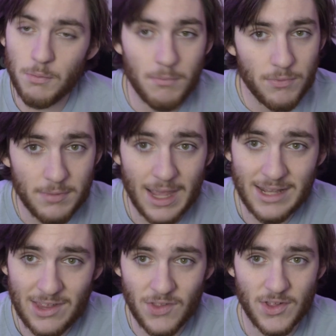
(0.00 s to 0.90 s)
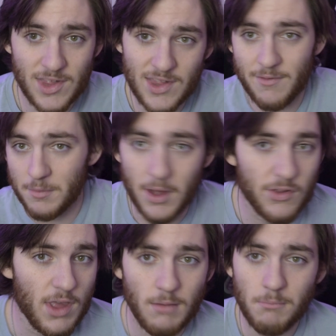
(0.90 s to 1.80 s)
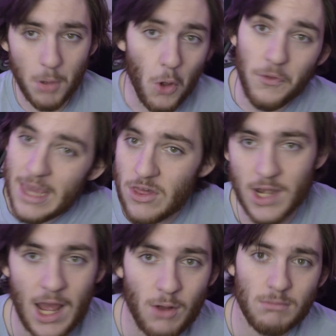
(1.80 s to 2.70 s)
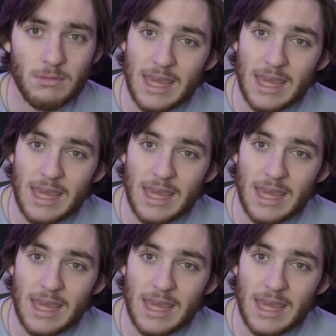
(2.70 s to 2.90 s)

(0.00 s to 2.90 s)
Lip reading: 1967 Mustang, pulled the engine out,